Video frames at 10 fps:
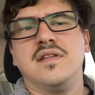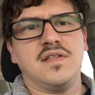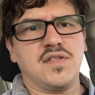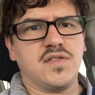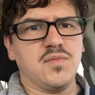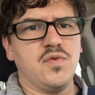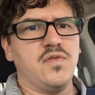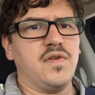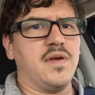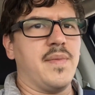this is a
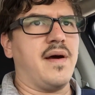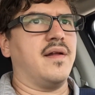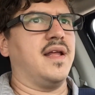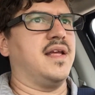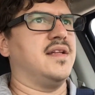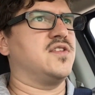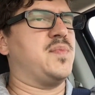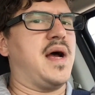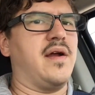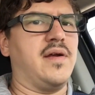movie about an
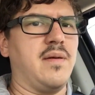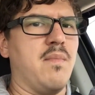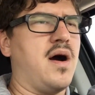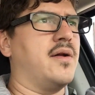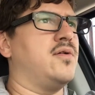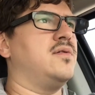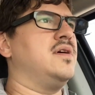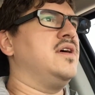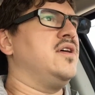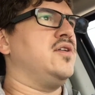aspiring model
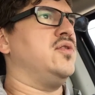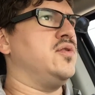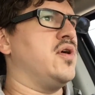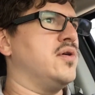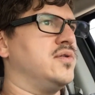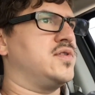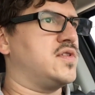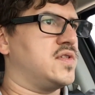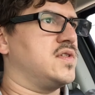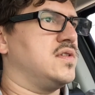who
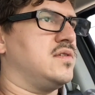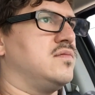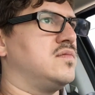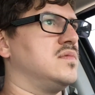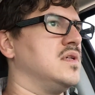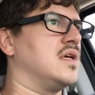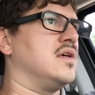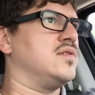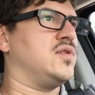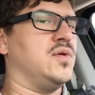goes
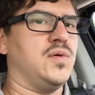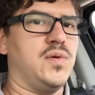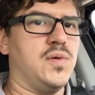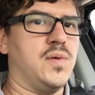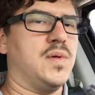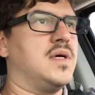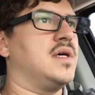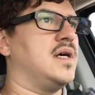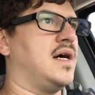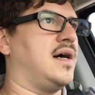to
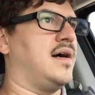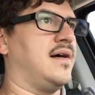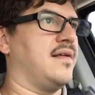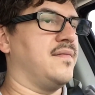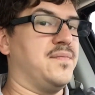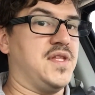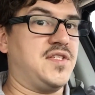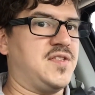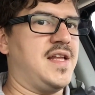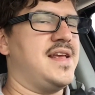the
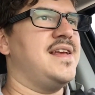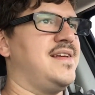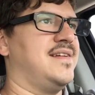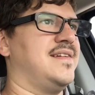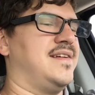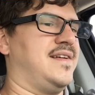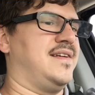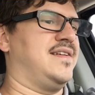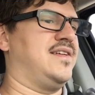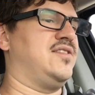city
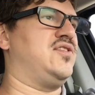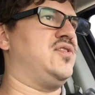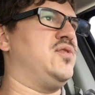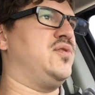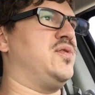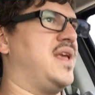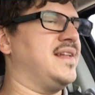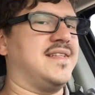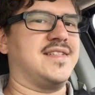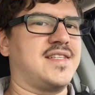to
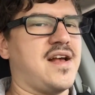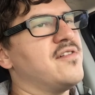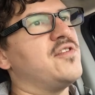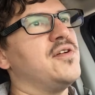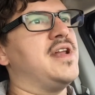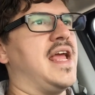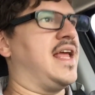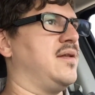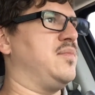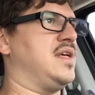get discovered
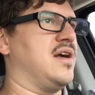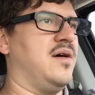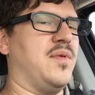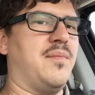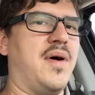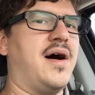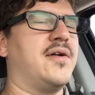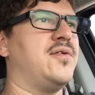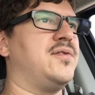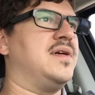and become a
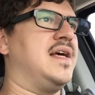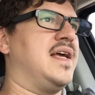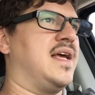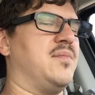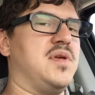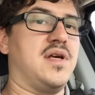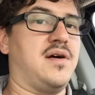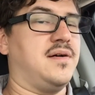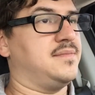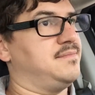model and
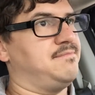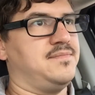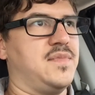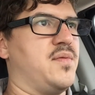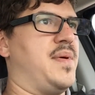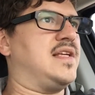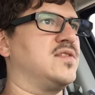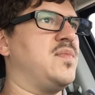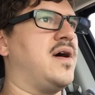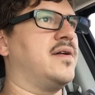become the
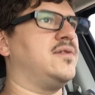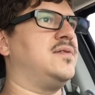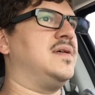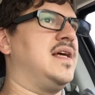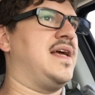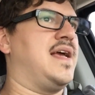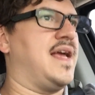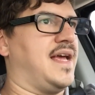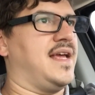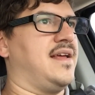best model,
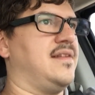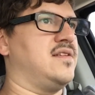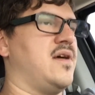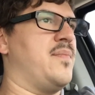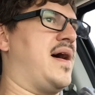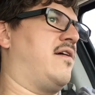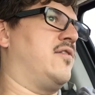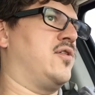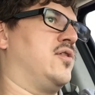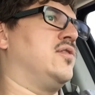and
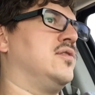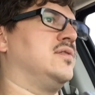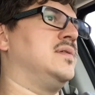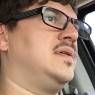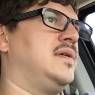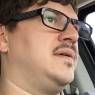about her